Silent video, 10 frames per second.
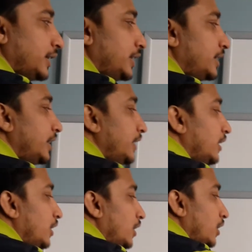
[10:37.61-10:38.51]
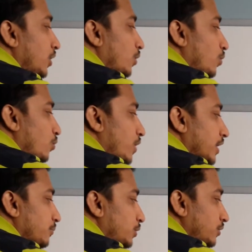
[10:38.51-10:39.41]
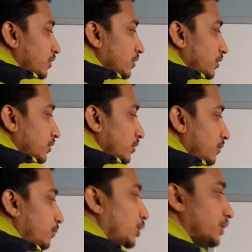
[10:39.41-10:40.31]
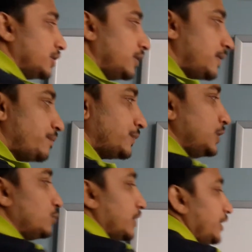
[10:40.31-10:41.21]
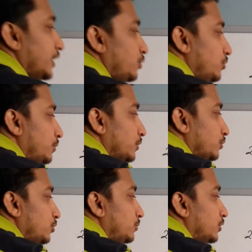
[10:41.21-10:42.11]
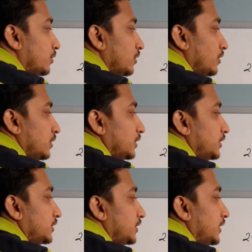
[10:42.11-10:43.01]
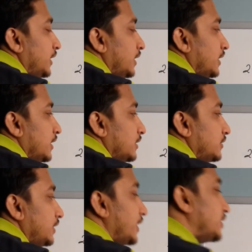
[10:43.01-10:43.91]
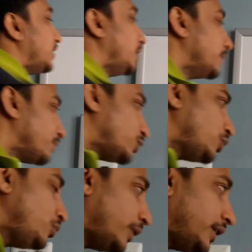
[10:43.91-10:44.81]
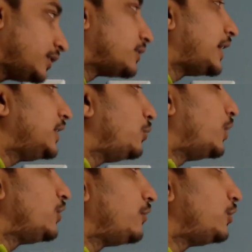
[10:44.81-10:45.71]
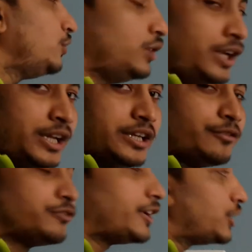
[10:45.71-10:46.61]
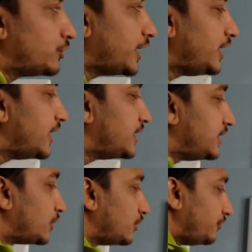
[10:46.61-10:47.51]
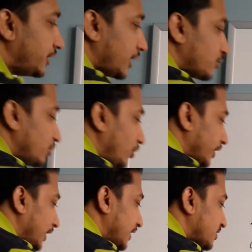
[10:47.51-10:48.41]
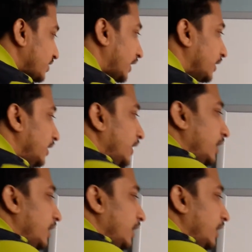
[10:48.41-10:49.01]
He need a 1 more bond. This one need a 2 more. This is need a CH3. So you want to, right now what you have to do? You have to find out the E and Z configuration. Okay, let's start.